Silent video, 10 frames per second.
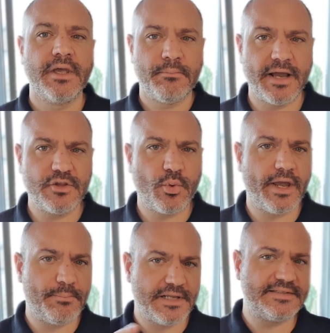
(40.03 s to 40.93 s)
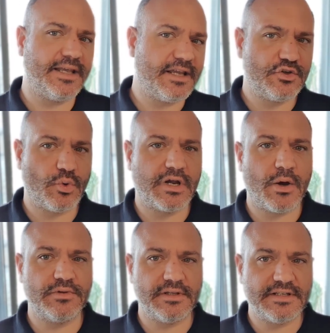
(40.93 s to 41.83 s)
By the way, please take into
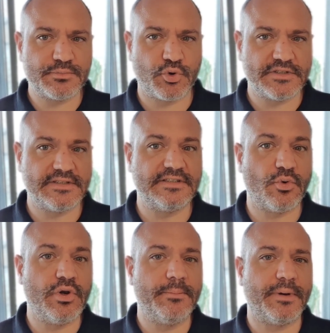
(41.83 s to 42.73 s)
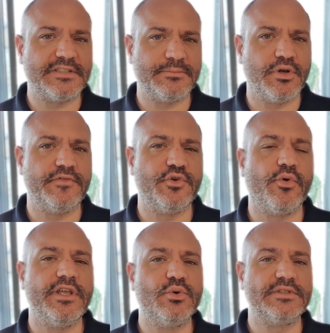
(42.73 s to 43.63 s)
account that this process is only possible if
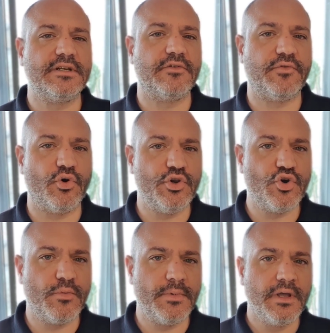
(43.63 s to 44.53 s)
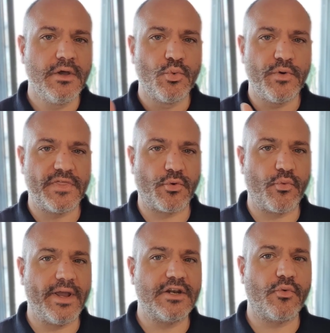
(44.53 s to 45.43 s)
you're using a volume with a
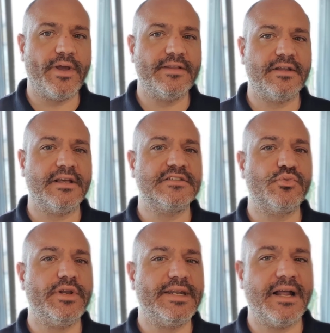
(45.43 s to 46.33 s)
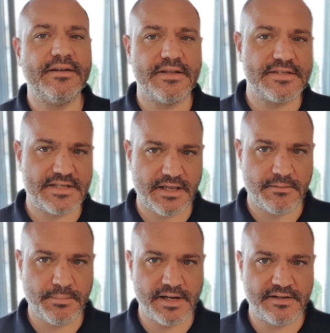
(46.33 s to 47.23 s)
RAID array that has redundancy
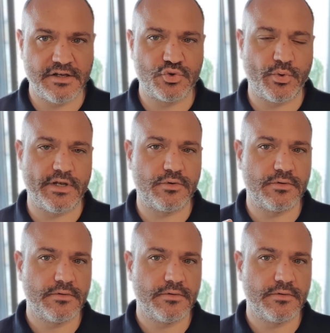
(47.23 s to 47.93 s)
built into it.